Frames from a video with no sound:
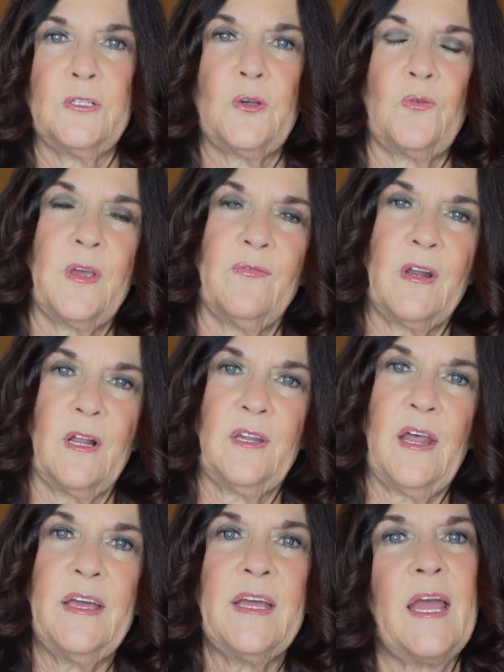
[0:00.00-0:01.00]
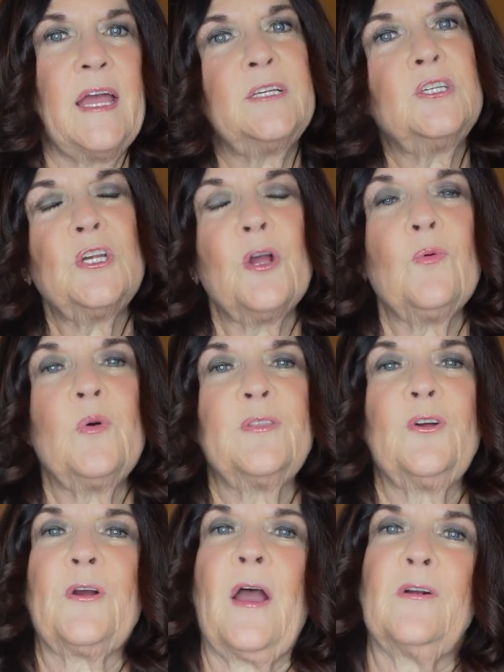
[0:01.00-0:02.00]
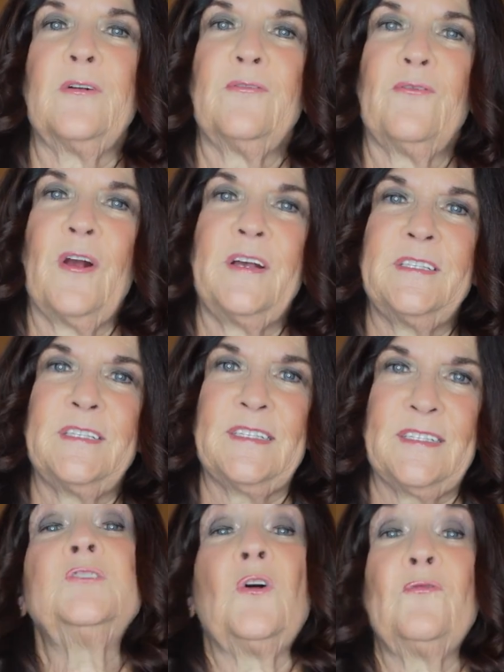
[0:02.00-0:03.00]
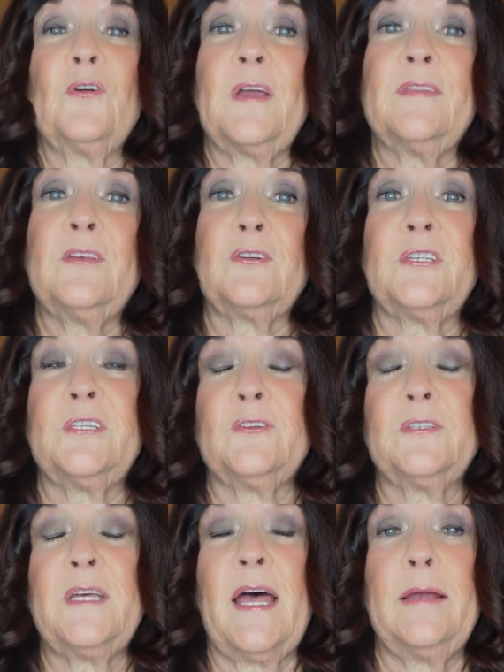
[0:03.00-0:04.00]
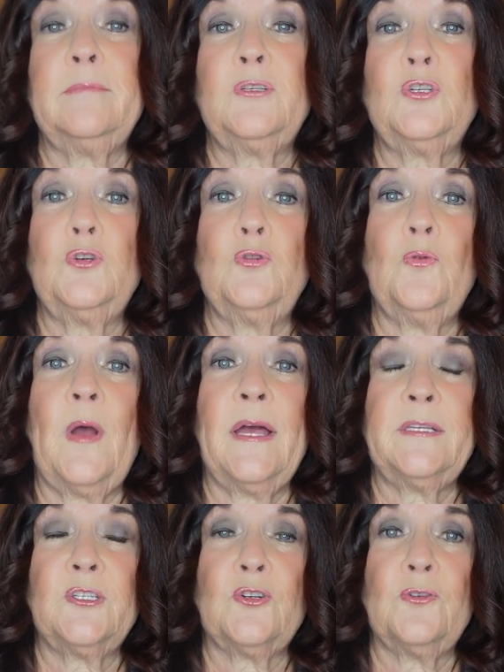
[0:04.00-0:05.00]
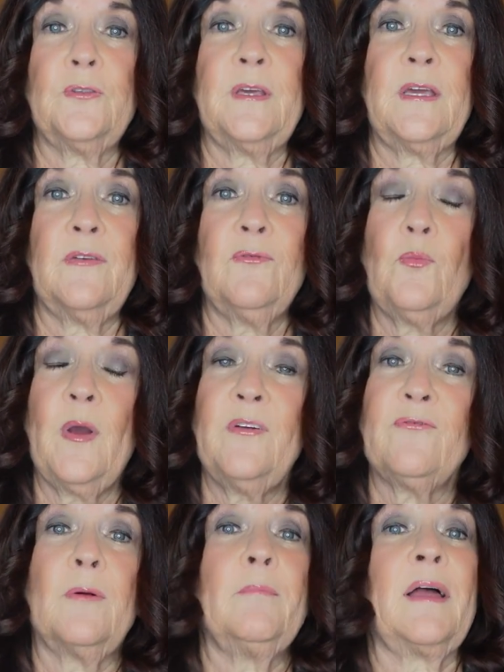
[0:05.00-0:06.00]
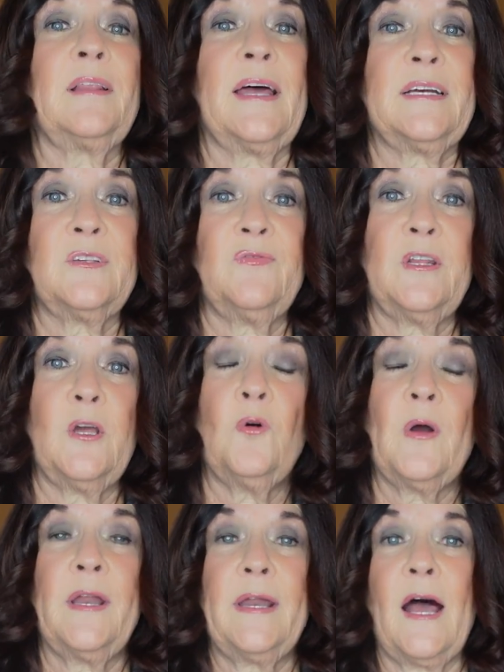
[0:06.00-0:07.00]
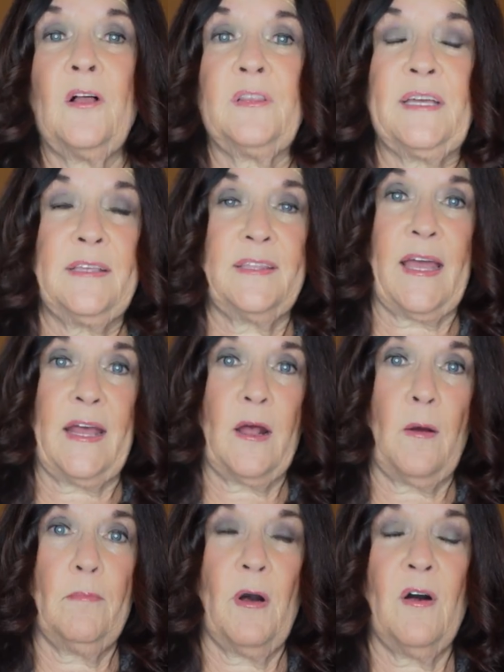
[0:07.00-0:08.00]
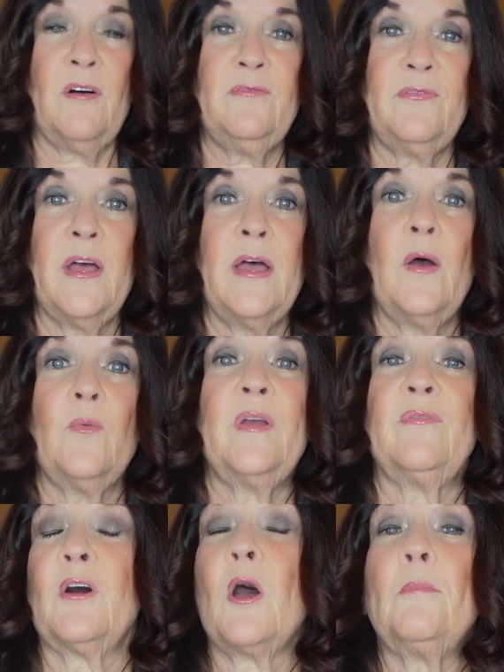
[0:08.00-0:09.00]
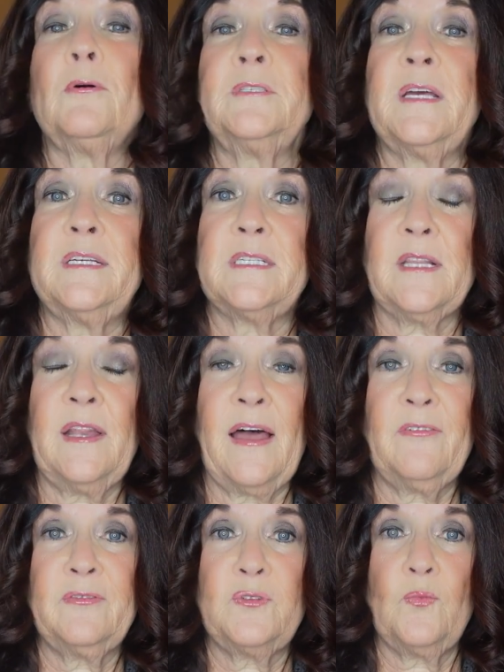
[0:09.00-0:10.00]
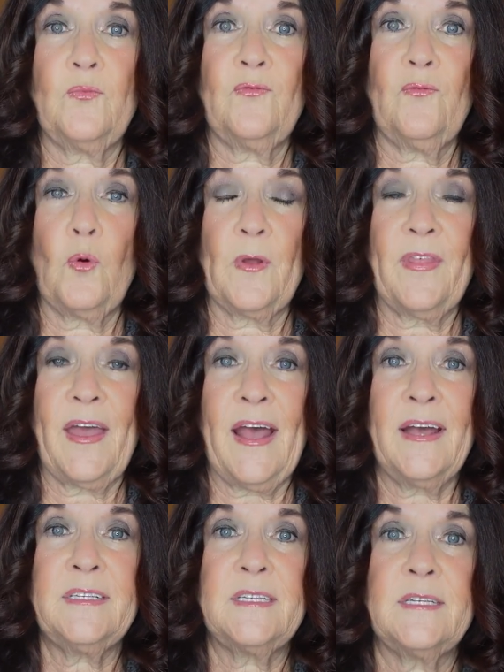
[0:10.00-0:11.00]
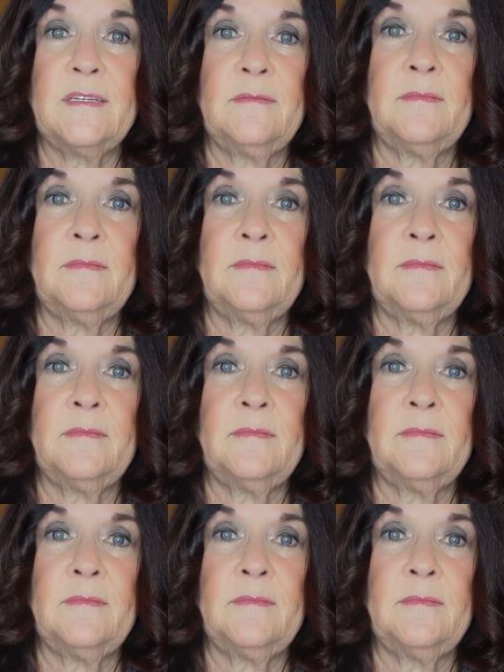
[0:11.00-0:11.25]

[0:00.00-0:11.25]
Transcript: So give it a like and share with your garden friends. Don't forget there's still time to enter the giveaway from my last video, and I'll link that above. We have a couple days left for that.